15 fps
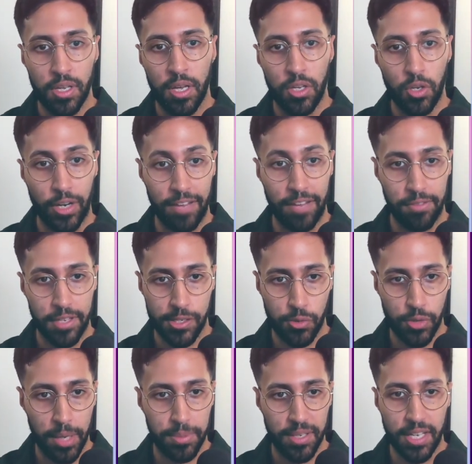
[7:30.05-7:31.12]
You're going to have the
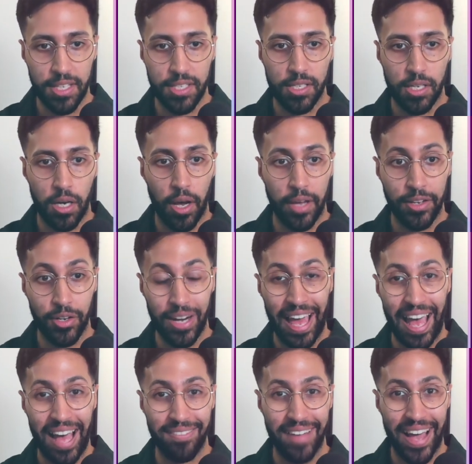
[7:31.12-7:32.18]
scrape data, and you're going to
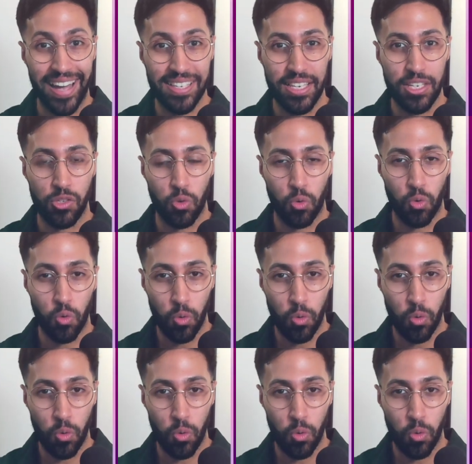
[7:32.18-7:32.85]
have access to